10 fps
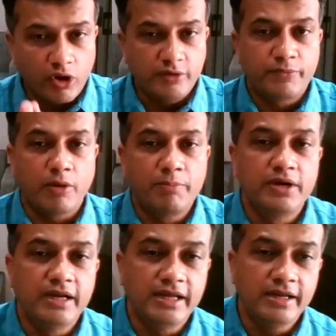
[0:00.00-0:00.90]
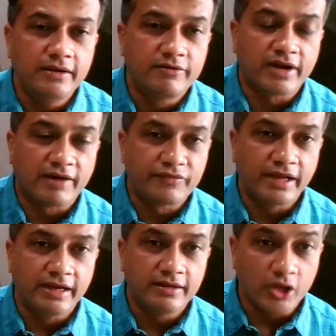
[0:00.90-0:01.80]
properly
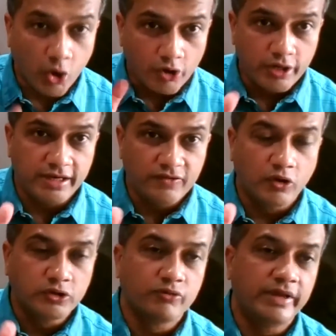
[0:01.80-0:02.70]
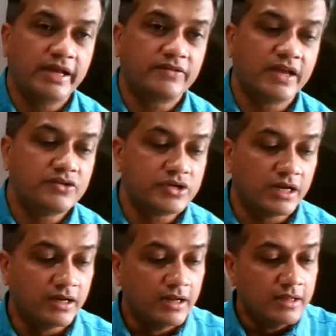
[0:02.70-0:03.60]
drafted, the order is also very
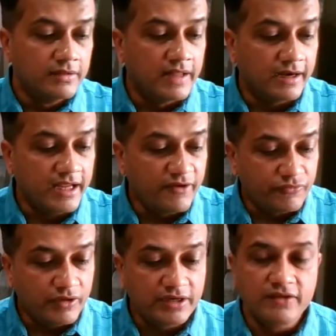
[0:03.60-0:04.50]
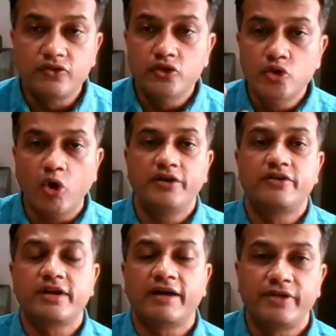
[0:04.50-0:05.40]
essential, that if it is not
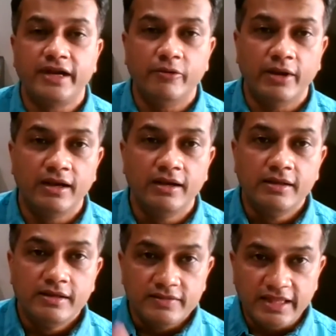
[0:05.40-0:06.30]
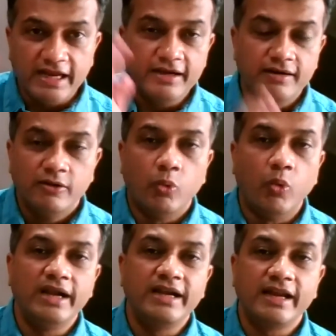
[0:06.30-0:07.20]
drafted well, then
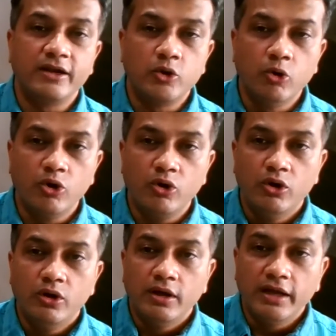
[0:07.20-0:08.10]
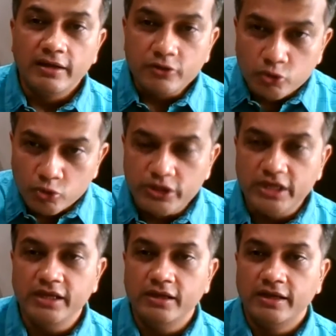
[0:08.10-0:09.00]
one can go to
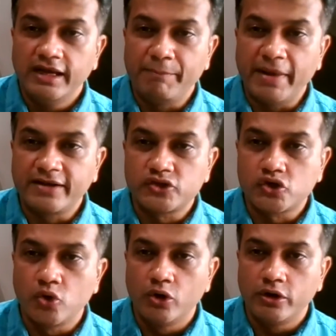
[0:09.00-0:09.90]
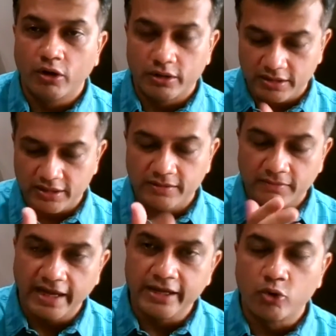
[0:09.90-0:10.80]
the apex court or the
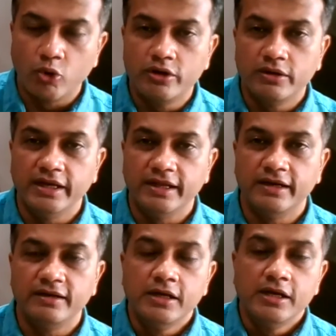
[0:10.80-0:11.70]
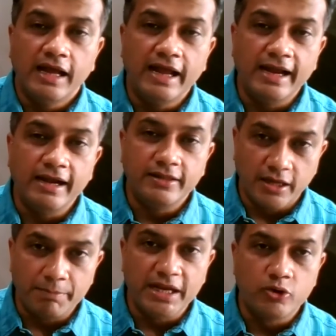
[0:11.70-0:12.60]
high court herein and the
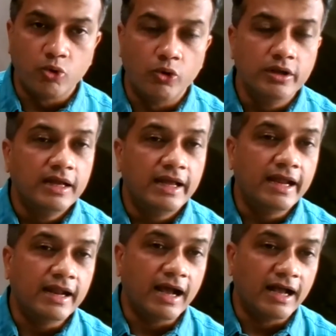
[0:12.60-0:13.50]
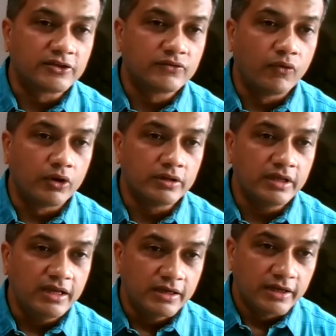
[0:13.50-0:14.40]
appeal court and ask for
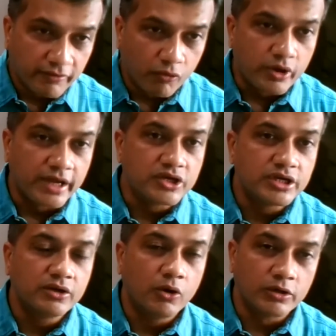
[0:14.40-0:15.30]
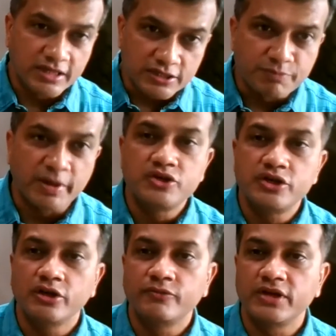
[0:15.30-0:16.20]
the revocation or
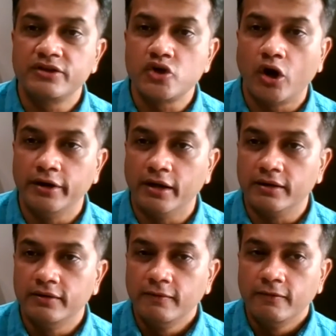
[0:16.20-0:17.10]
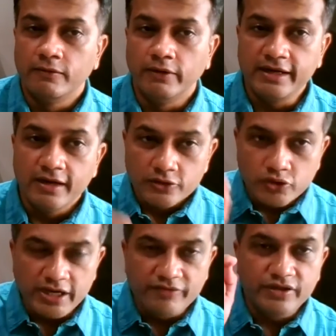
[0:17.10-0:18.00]
suspension of such order. Right?
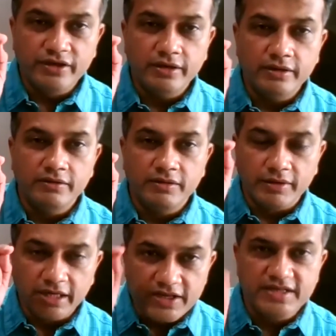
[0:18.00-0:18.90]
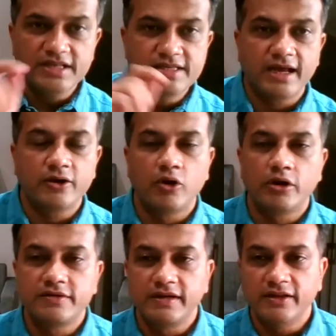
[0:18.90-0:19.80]
So if the reasons are
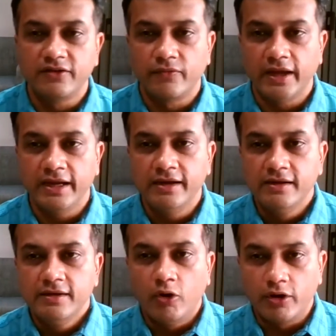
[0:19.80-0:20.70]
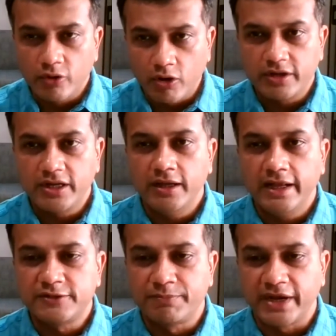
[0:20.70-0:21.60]
not satisfied or not
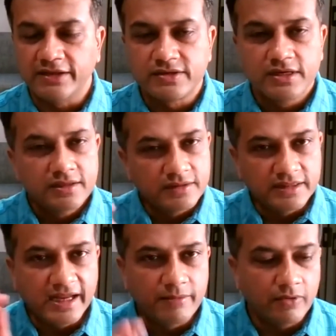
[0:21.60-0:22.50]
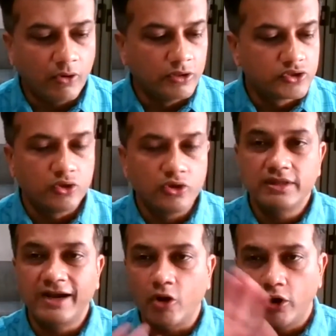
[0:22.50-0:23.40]
expressed, then also
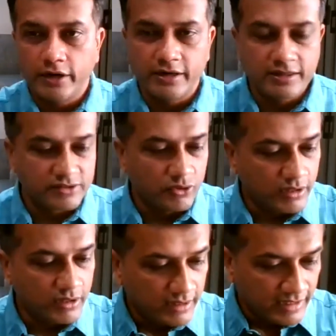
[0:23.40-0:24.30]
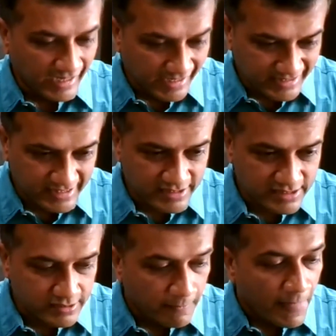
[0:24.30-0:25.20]
that order does not
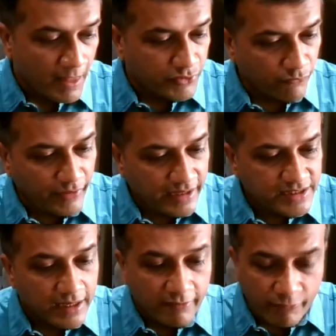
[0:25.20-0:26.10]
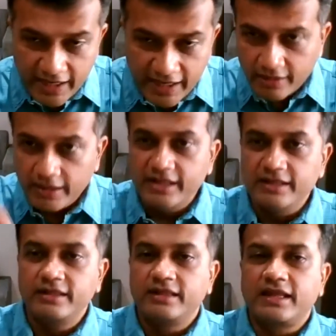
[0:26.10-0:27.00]
exist. So friends, when
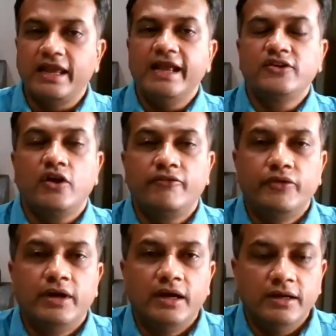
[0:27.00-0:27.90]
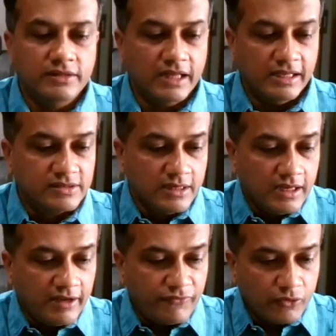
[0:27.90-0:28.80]
in case of this,
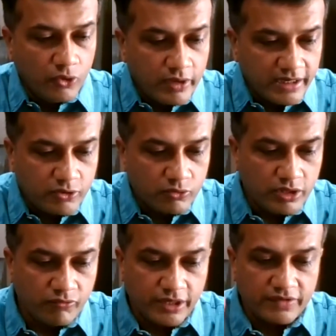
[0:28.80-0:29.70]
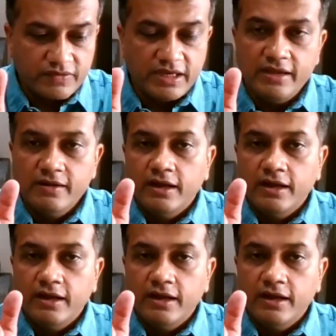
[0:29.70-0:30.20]
if you look at what is the